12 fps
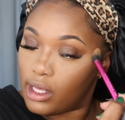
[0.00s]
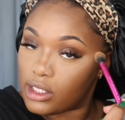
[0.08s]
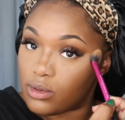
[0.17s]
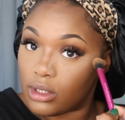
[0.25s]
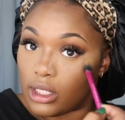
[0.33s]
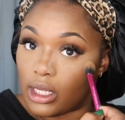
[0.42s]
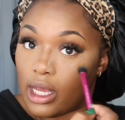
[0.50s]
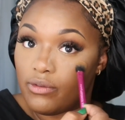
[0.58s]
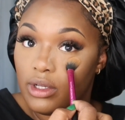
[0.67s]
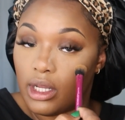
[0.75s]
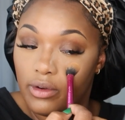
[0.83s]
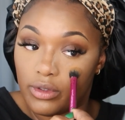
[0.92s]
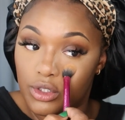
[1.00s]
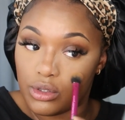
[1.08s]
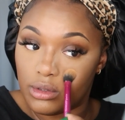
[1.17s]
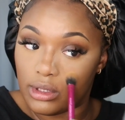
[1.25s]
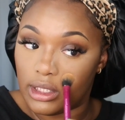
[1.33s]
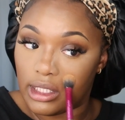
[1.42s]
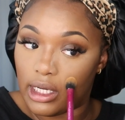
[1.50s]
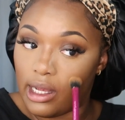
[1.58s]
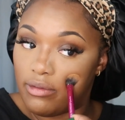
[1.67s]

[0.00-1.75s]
That's one thing I've never truly done.